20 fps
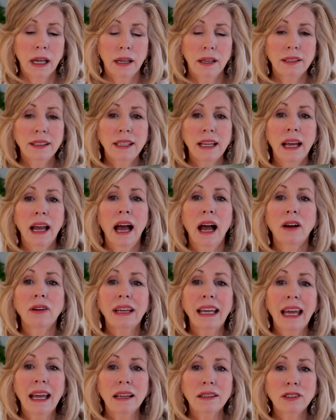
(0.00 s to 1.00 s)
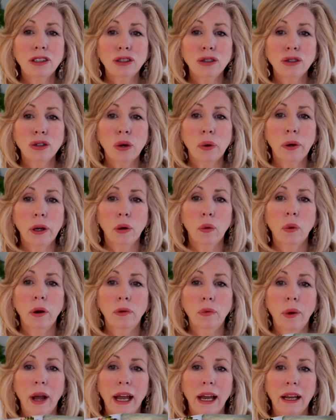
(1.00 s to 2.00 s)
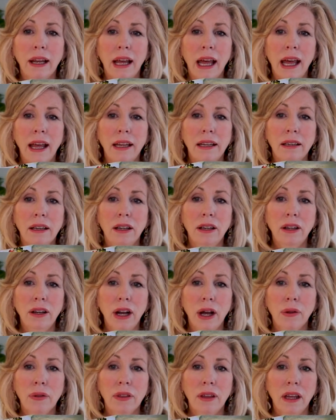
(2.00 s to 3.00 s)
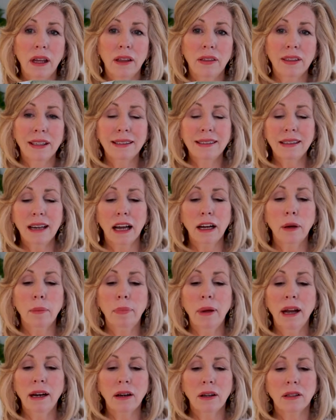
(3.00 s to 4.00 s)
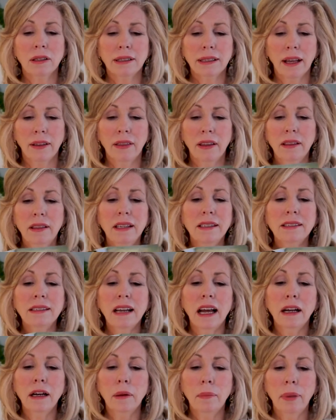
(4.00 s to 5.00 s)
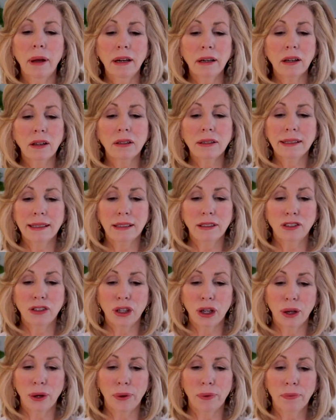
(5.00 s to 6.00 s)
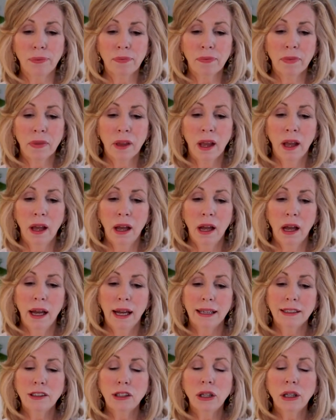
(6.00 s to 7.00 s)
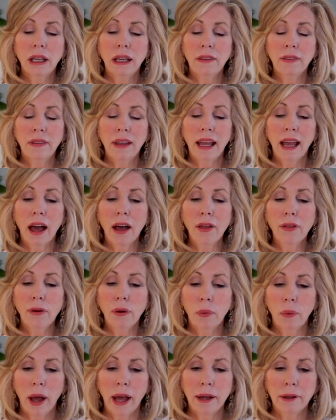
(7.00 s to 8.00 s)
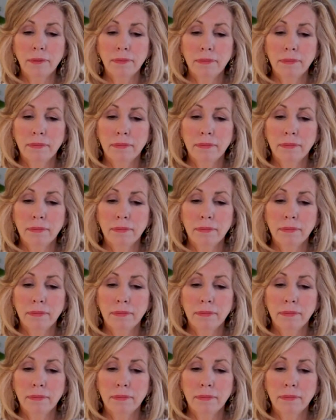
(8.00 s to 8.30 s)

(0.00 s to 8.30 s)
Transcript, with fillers: You see how cancer is going one way and, you know, the this nine of pentacles. I think this nine of pentacles is you, is looking the other way